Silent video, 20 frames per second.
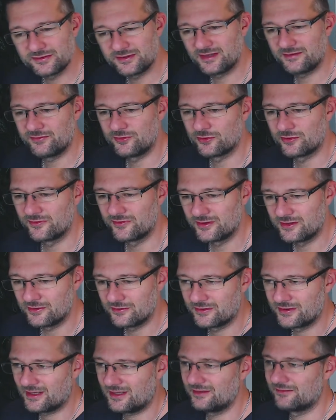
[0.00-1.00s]
if you're in the
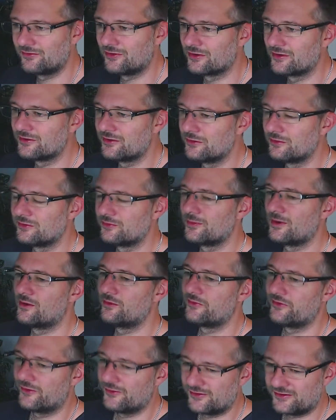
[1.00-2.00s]
UK, have got to do as well with
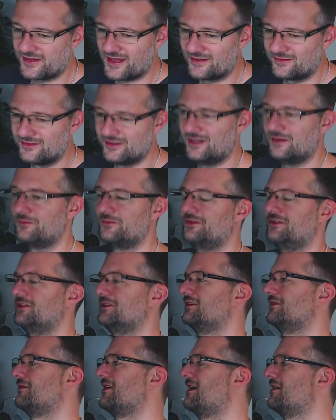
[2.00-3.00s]
your stand-ups and
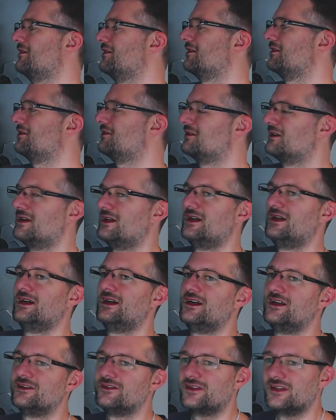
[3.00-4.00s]
various
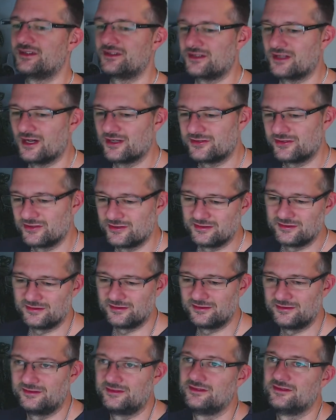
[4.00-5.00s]

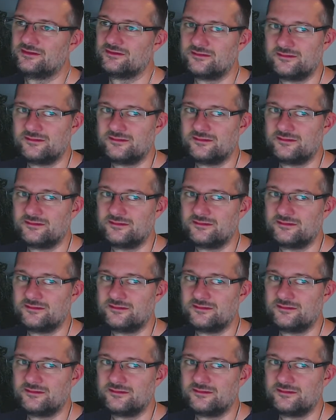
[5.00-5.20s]
discussions and,